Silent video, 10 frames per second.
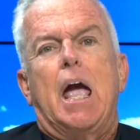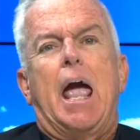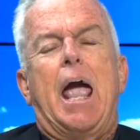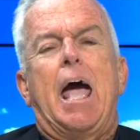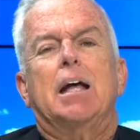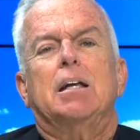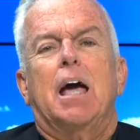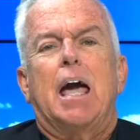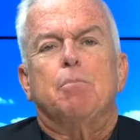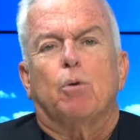and
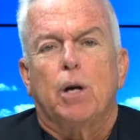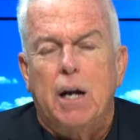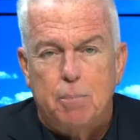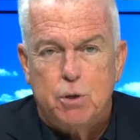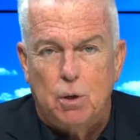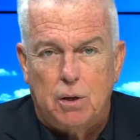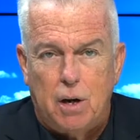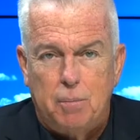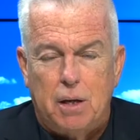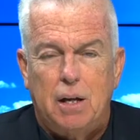a prenuptial
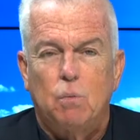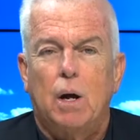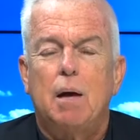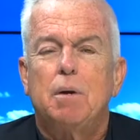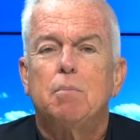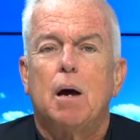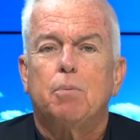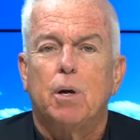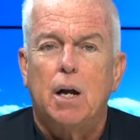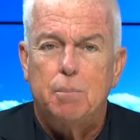agreement. And what I mean by
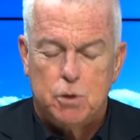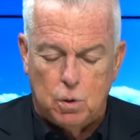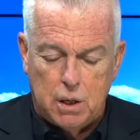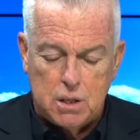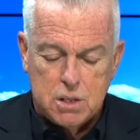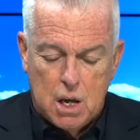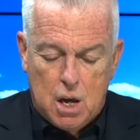prenuptial is